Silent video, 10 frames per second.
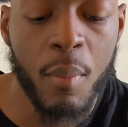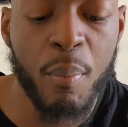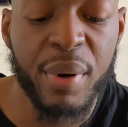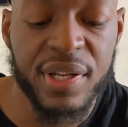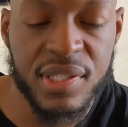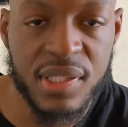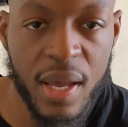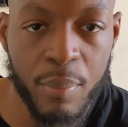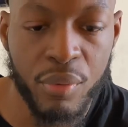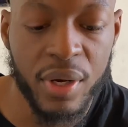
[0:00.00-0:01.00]
but
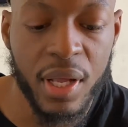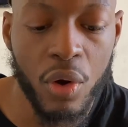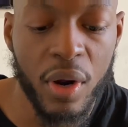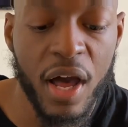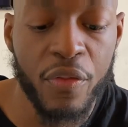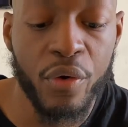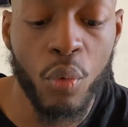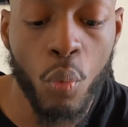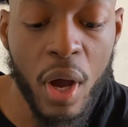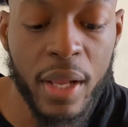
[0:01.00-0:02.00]
separate, or how they're
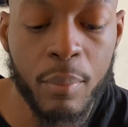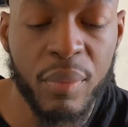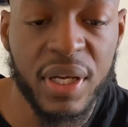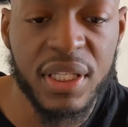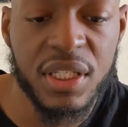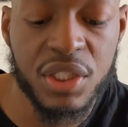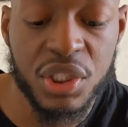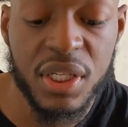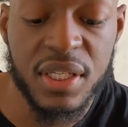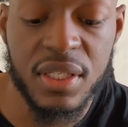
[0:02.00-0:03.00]
one but
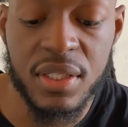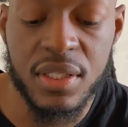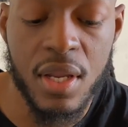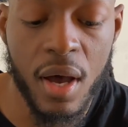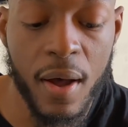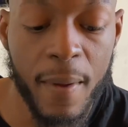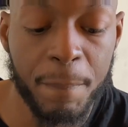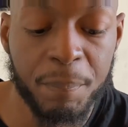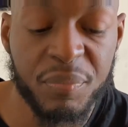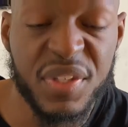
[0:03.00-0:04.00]
each
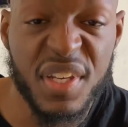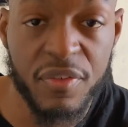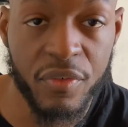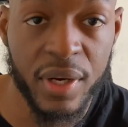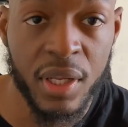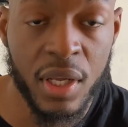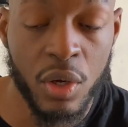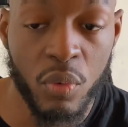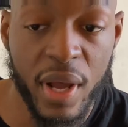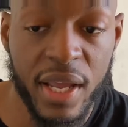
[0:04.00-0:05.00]
different,
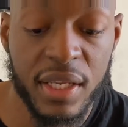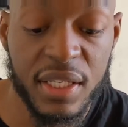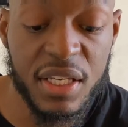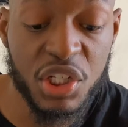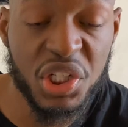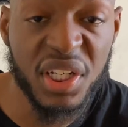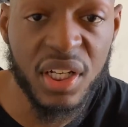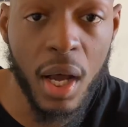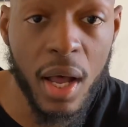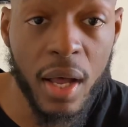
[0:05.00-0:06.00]
right? Each
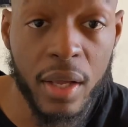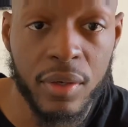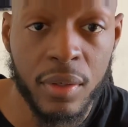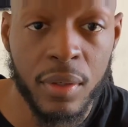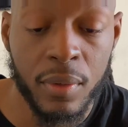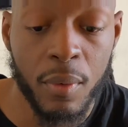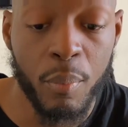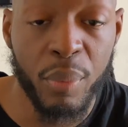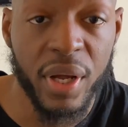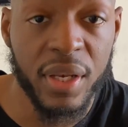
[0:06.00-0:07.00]
God
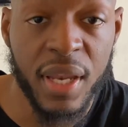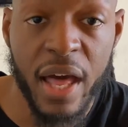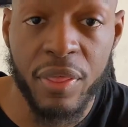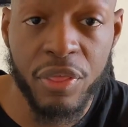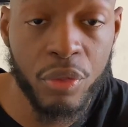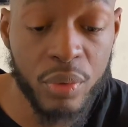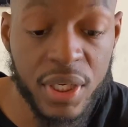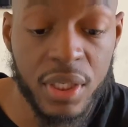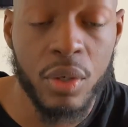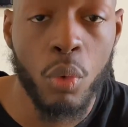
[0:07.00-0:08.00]
but not
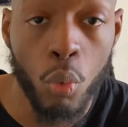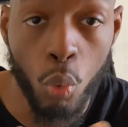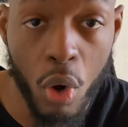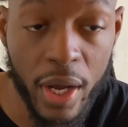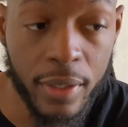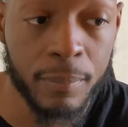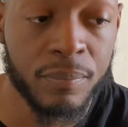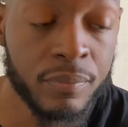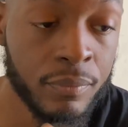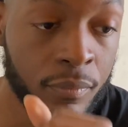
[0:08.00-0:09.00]
three, one.
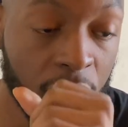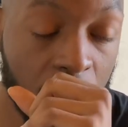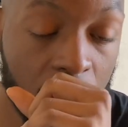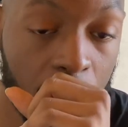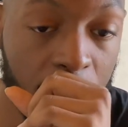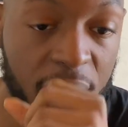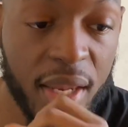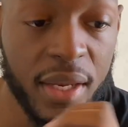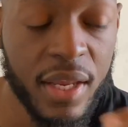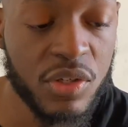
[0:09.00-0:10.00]

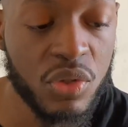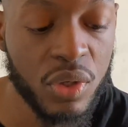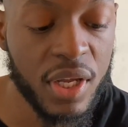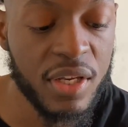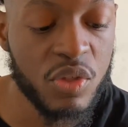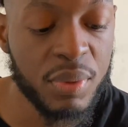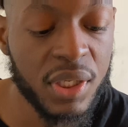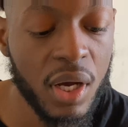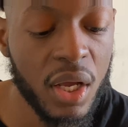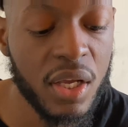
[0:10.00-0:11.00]
And it's
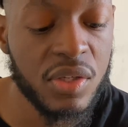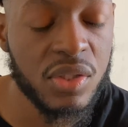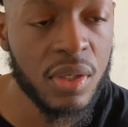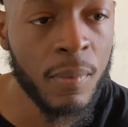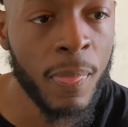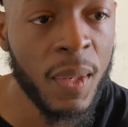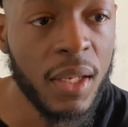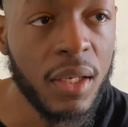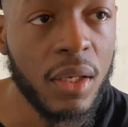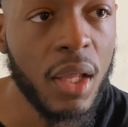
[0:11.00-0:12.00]
because
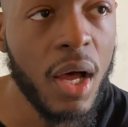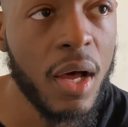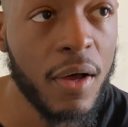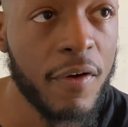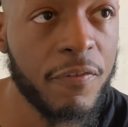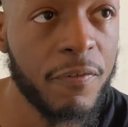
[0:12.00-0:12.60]
love